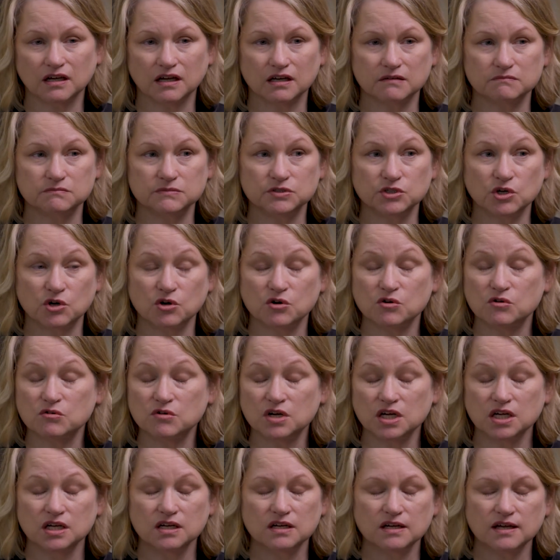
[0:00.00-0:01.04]
know
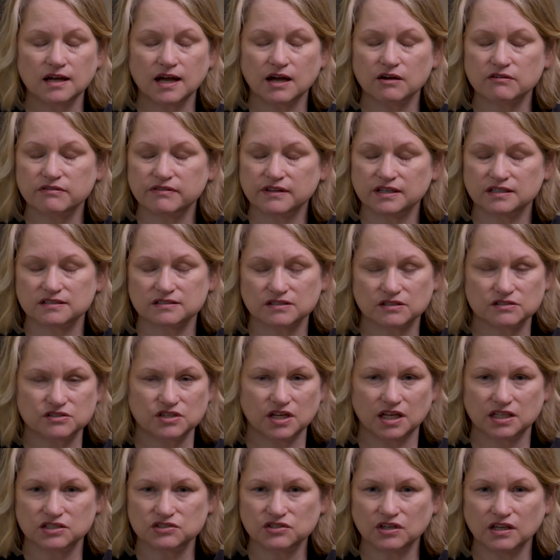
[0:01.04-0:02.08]
how things are
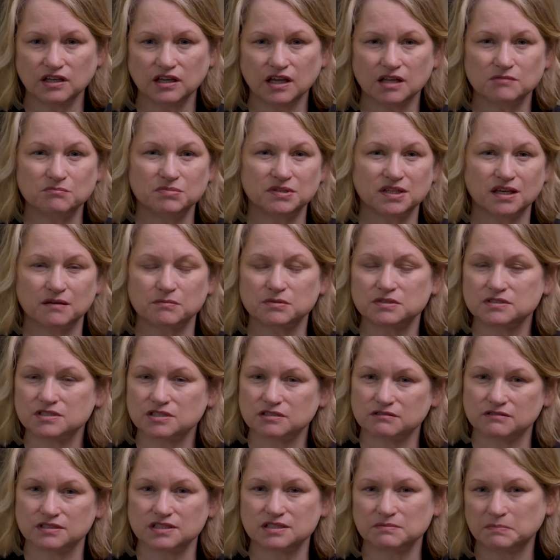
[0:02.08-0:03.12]
changing, and be able
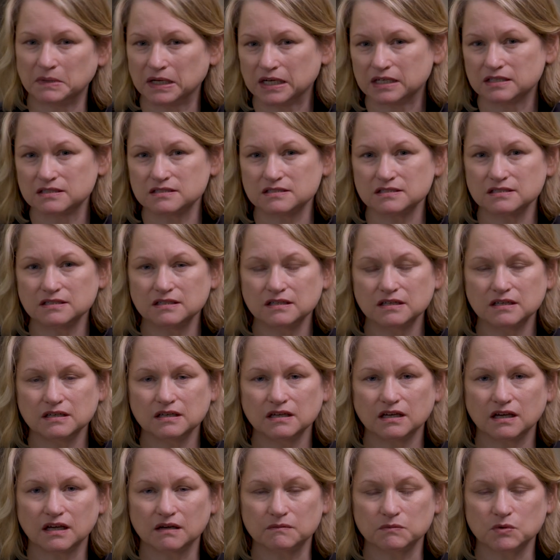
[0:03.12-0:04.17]
to respond
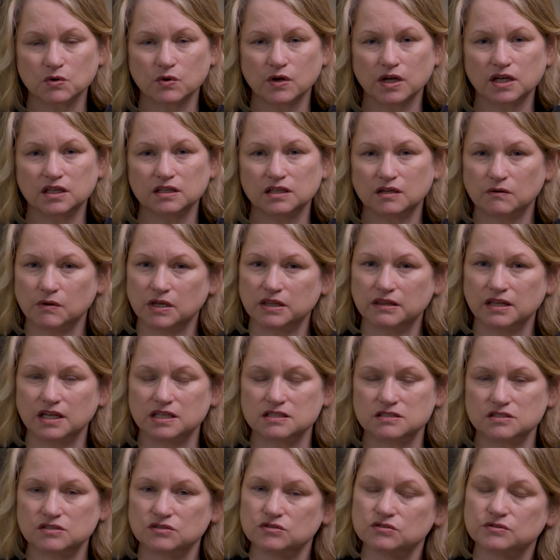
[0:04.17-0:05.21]
quickly when they
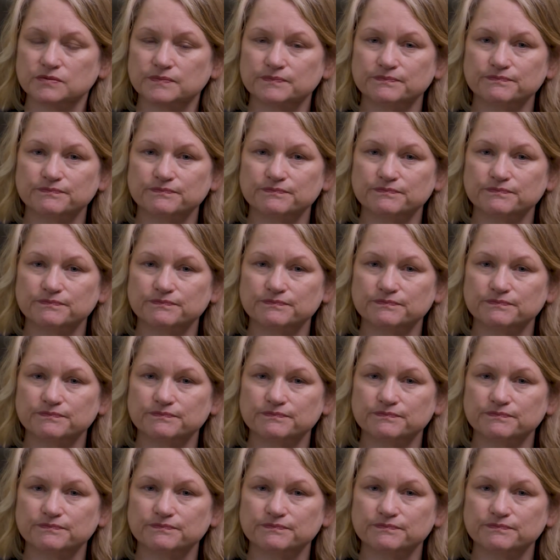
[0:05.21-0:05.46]
do.